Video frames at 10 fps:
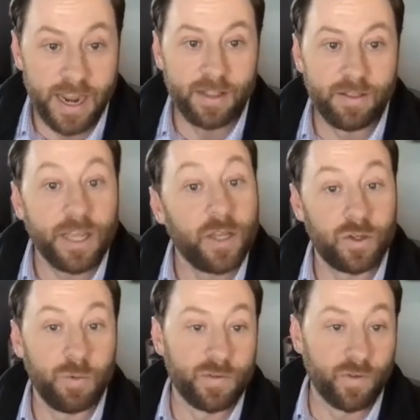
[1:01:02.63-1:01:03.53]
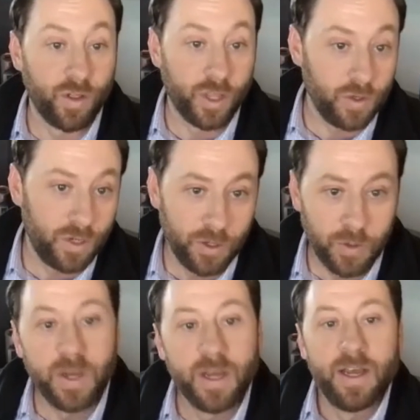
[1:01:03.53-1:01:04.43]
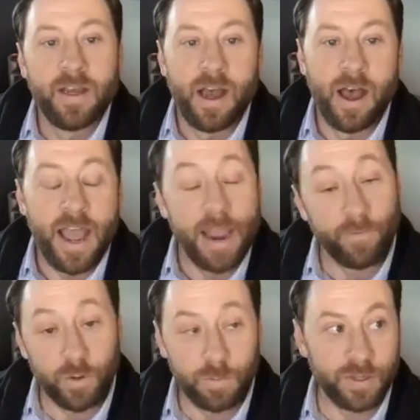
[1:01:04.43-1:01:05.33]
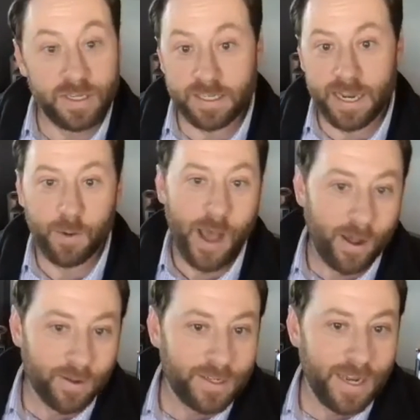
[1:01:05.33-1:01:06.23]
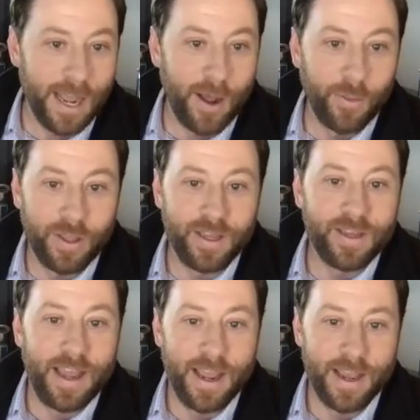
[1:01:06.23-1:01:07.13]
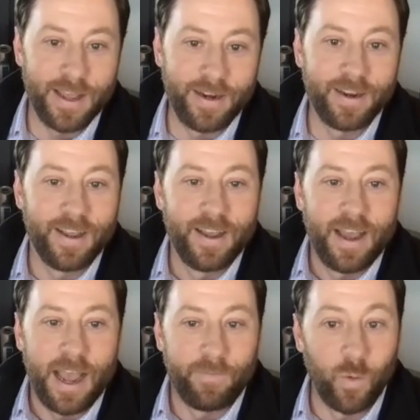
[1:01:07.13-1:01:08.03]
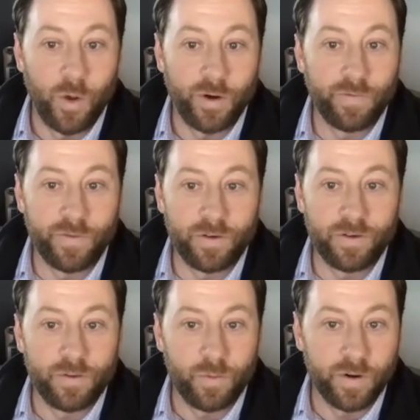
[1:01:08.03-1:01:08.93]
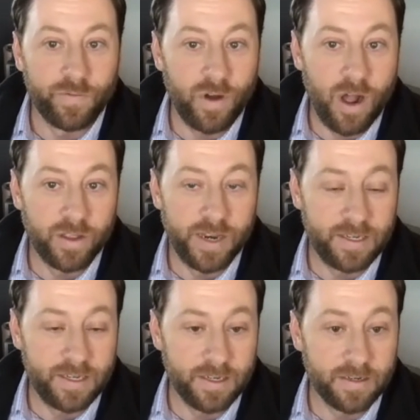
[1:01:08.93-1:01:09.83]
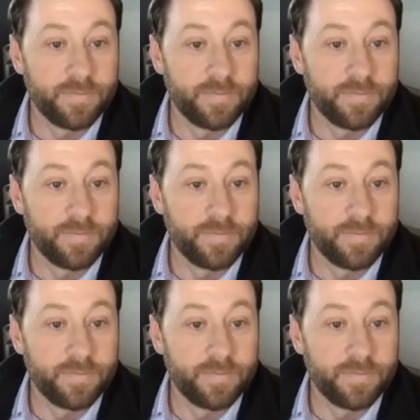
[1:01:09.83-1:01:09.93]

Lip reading: And thank you so much for all that you do. Everyone, please stay well, stay healthy, and have a wonderful, wonderful holiday season.